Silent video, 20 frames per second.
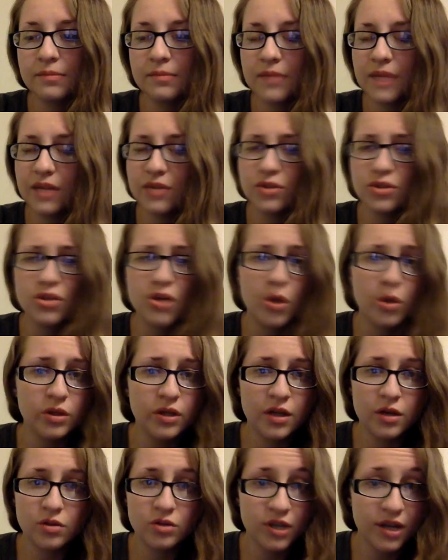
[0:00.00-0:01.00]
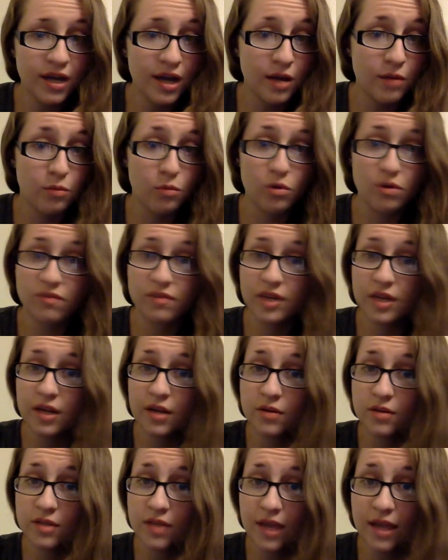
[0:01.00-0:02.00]
Yeah, you should totally go check out more
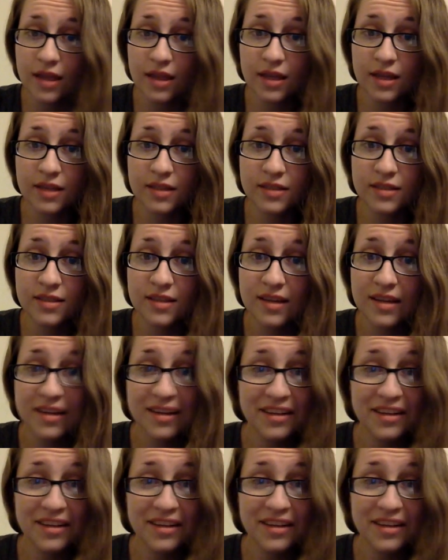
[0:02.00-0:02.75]
videos like this.